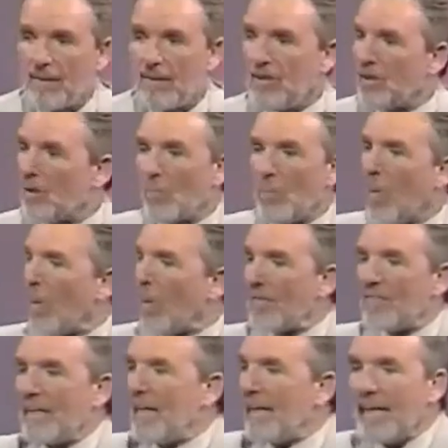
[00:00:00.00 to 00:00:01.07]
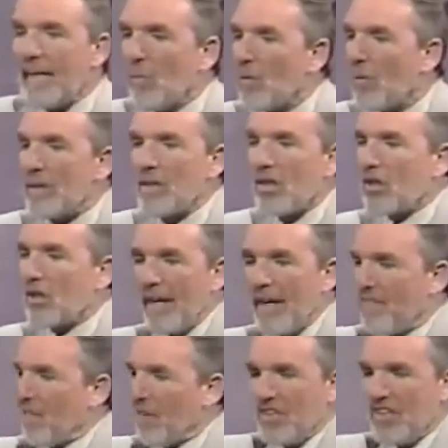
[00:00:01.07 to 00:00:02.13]
You're more than anyone could
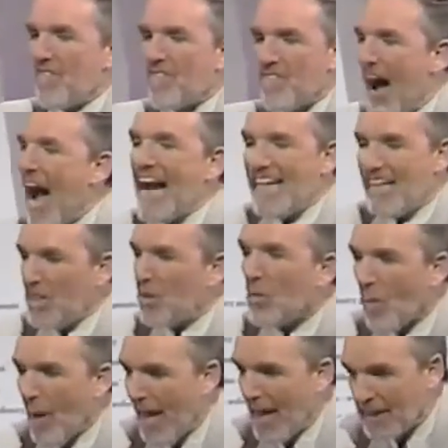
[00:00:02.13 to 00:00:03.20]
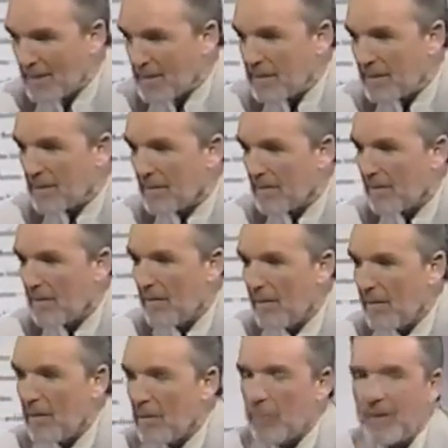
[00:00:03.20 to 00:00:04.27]
ever define you as.
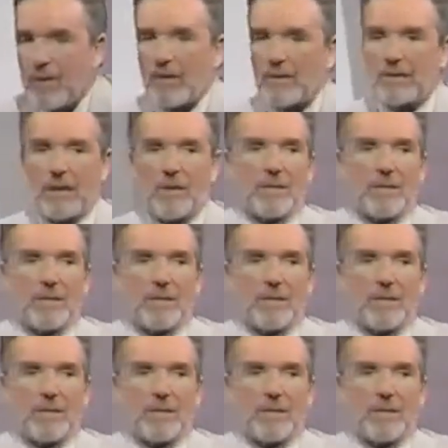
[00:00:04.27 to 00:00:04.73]
Because there